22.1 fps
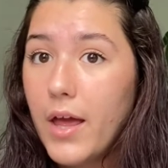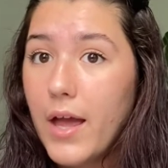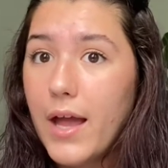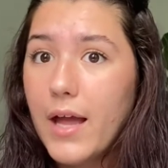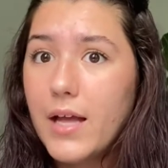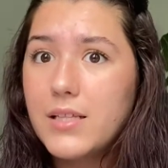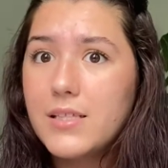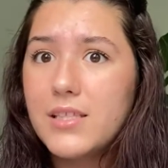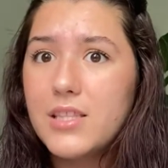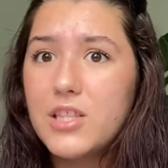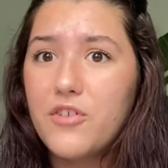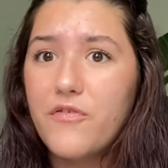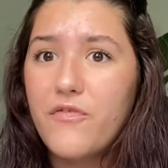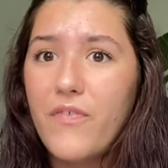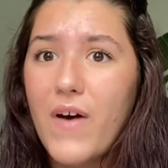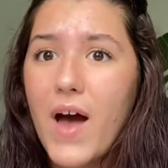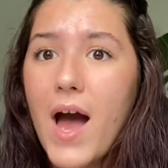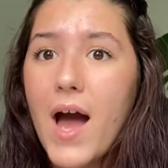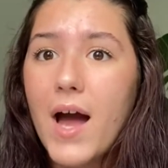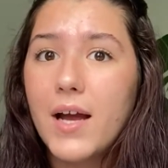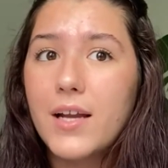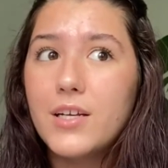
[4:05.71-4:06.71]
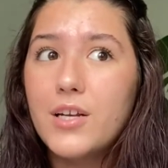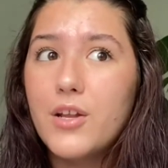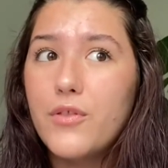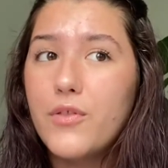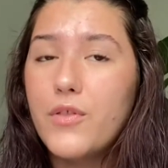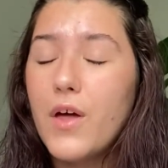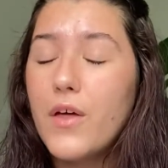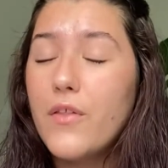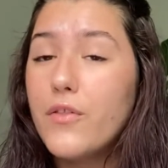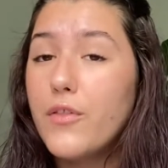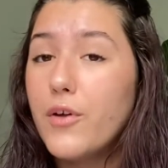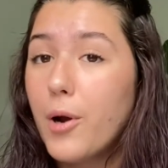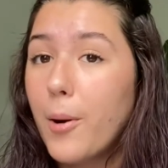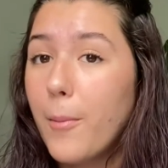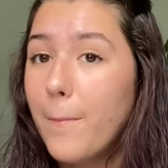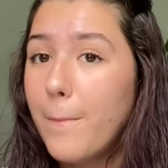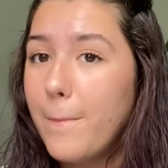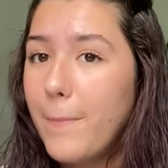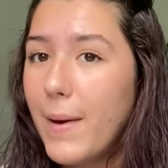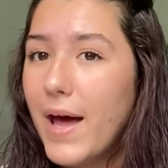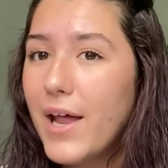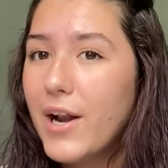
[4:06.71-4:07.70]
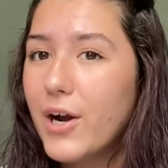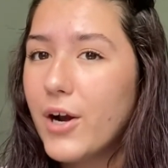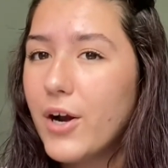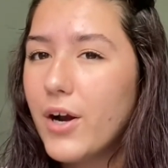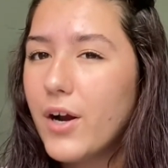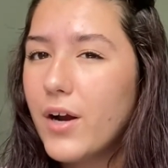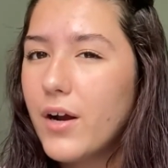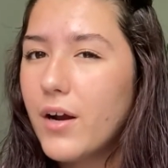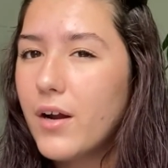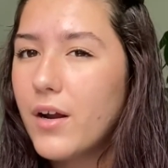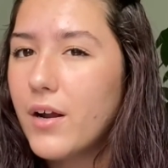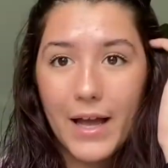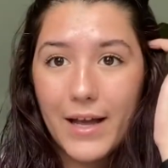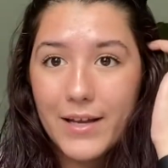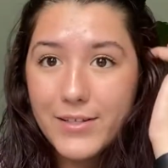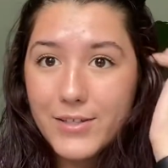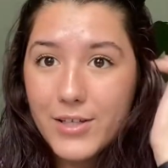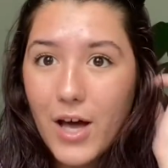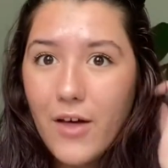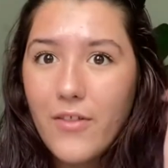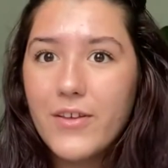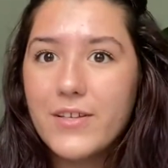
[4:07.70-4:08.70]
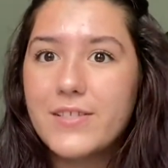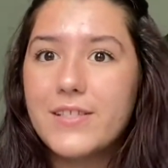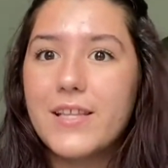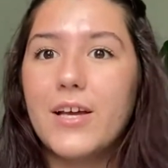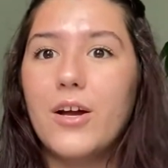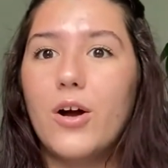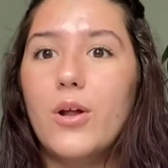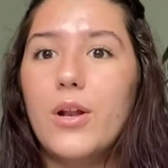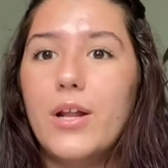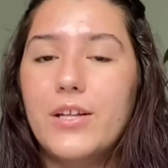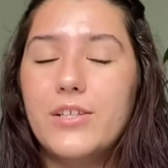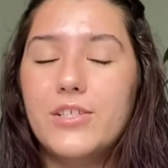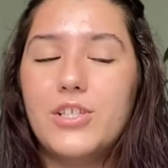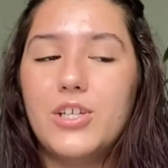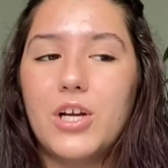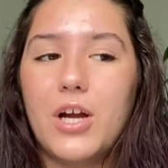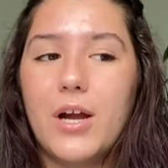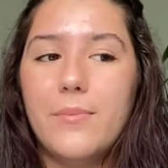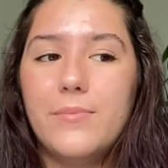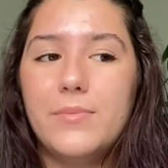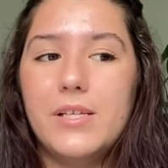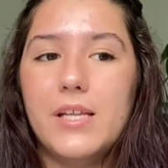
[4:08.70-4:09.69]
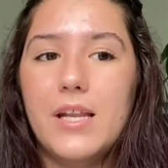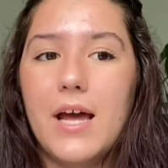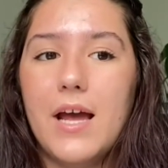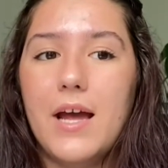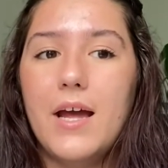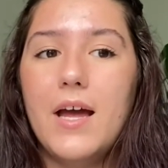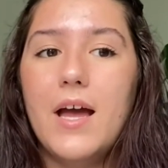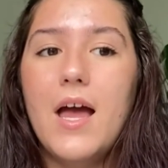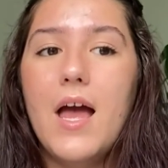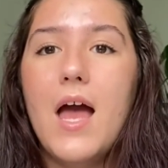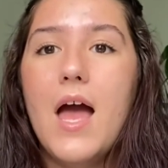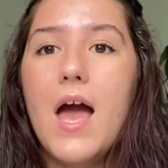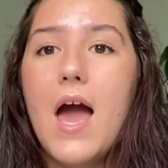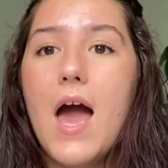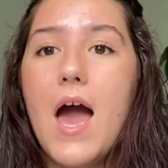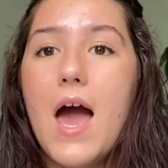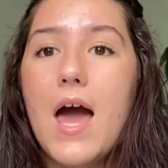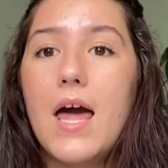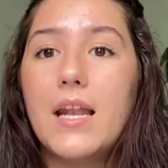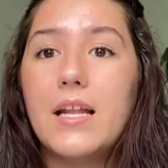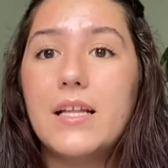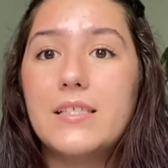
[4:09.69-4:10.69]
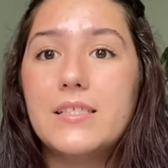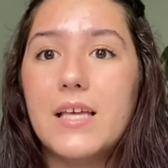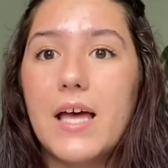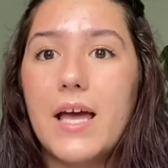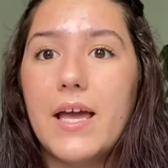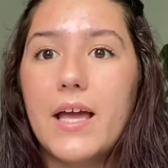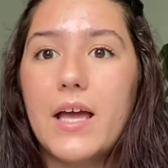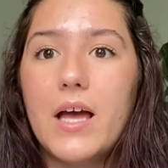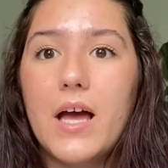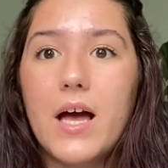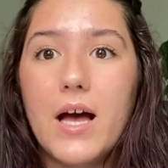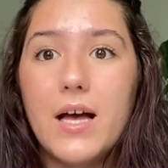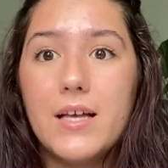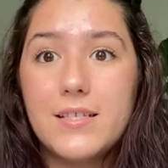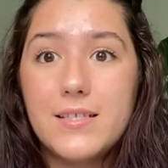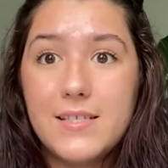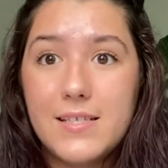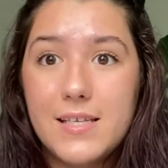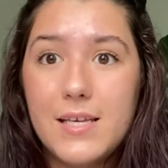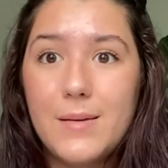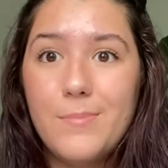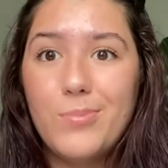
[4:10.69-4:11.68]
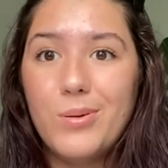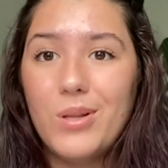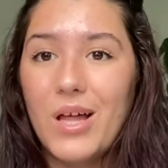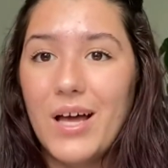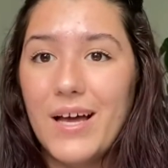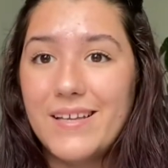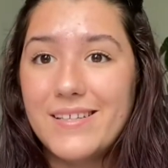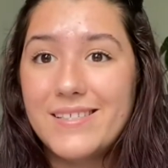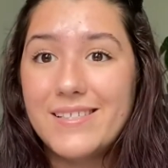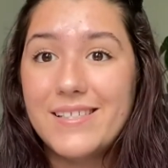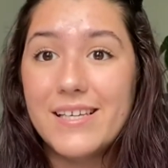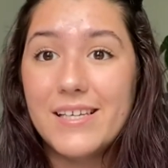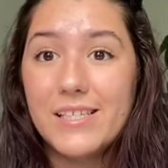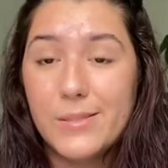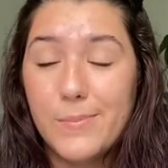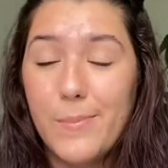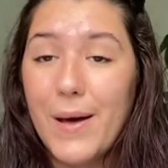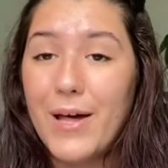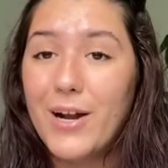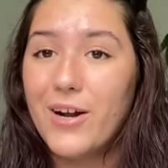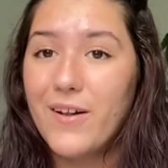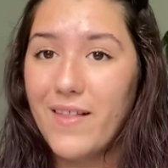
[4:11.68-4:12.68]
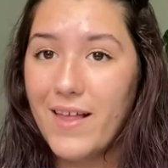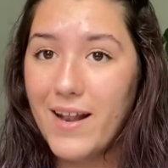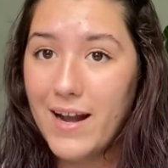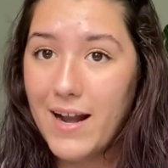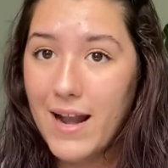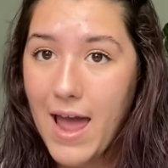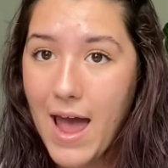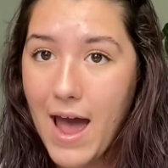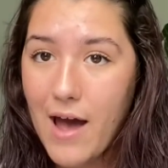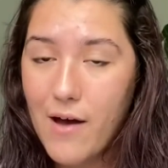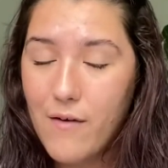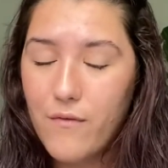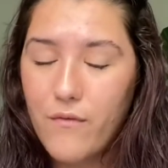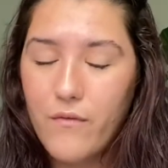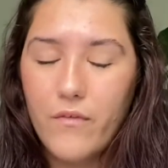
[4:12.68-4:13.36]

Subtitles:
It's the fact that they're better. I saw this thing on Instagram today. And it's like a C+ is better than an F.